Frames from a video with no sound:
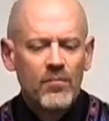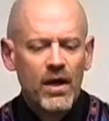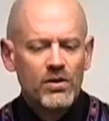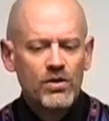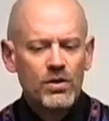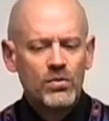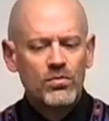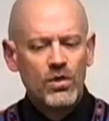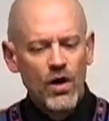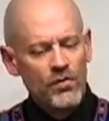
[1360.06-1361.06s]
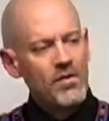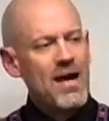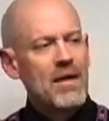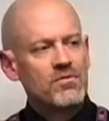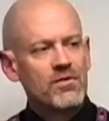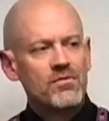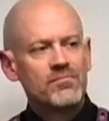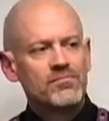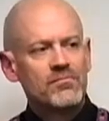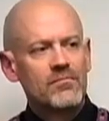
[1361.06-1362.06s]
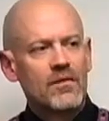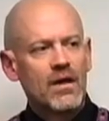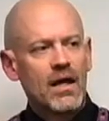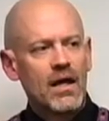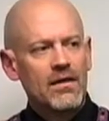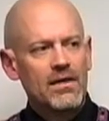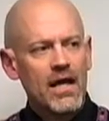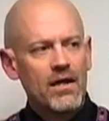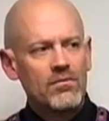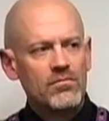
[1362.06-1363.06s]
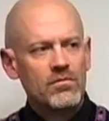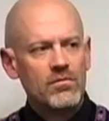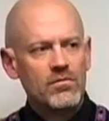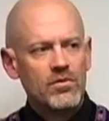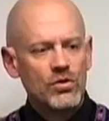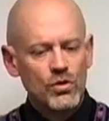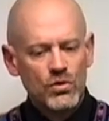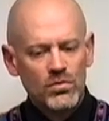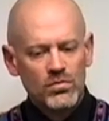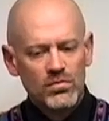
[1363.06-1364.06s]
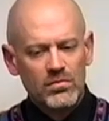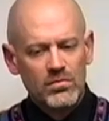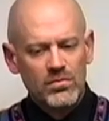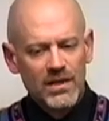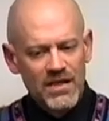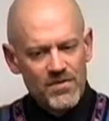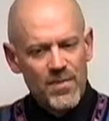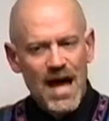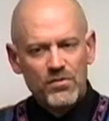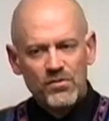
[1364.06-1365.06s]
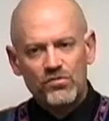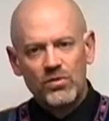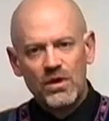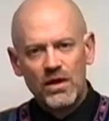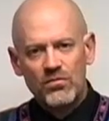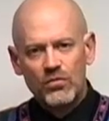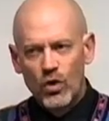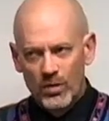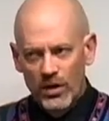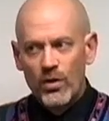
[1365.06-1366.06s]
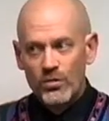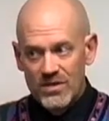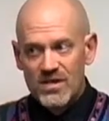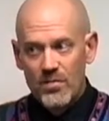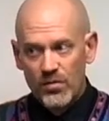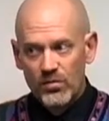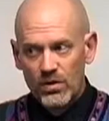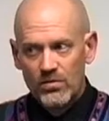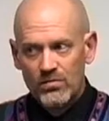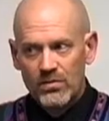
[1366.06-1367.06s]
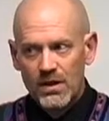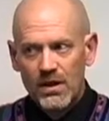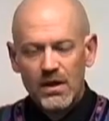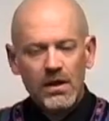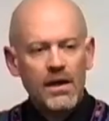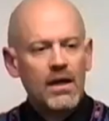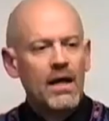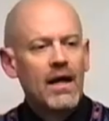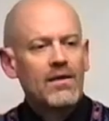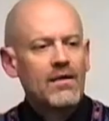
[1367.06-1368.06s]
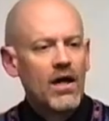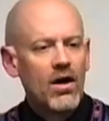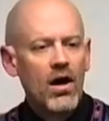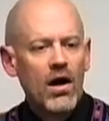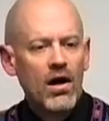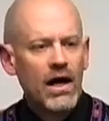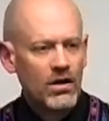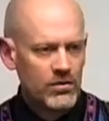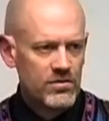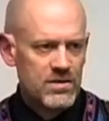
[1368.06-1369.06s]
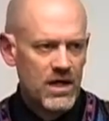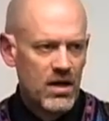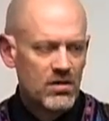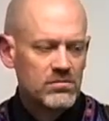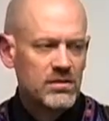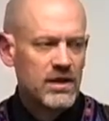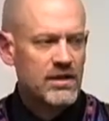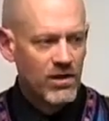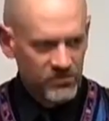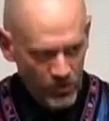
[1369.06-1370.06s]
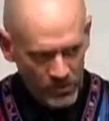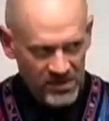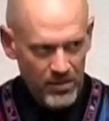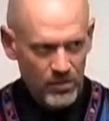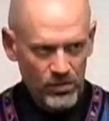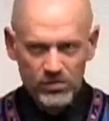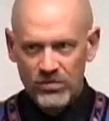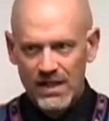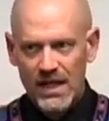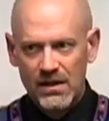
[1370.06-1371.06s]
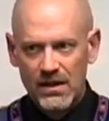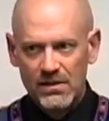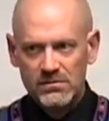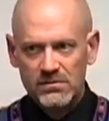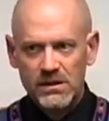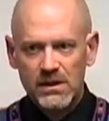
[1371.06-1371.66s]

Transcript: But you go through the baptism, and then you leave the baptistry and normally go into a separate room. And there are elders there in their full temple regalia